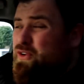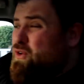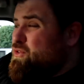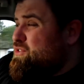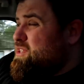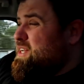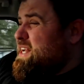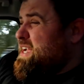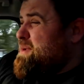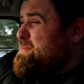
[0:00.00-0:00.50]

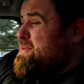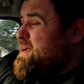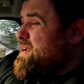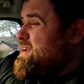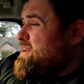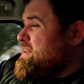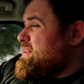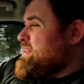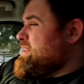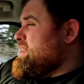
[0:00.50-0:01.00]
reviews today,
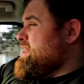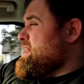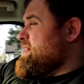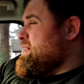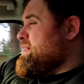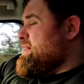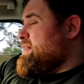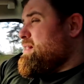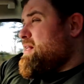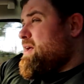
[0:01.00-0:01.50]
but
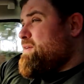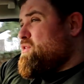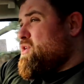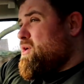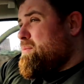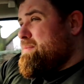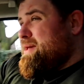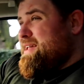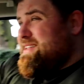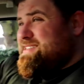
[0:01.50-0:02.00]
I've
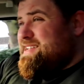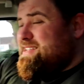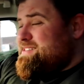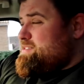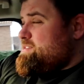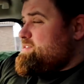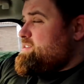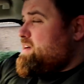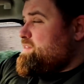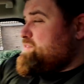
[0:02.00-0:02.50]
got
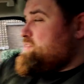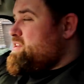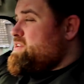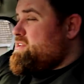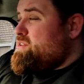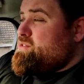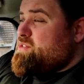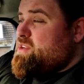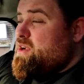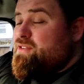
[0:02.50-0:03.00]
meetings this
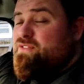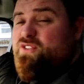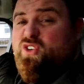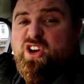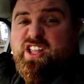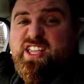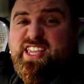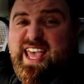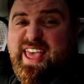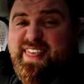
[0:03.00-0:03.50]
afternoon, so I've
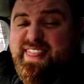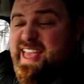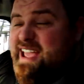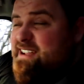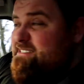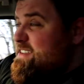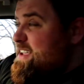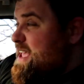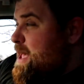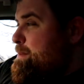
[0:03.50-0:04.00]
got to get
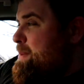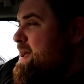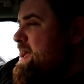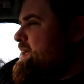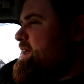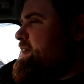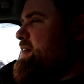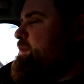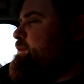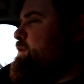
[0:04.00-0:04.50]
there and get
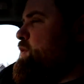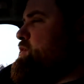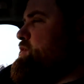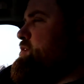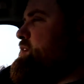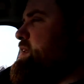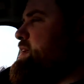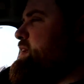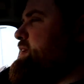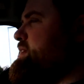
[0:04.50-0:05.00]
back,
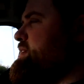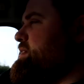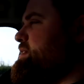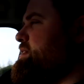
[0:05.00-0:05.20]
unfortunately.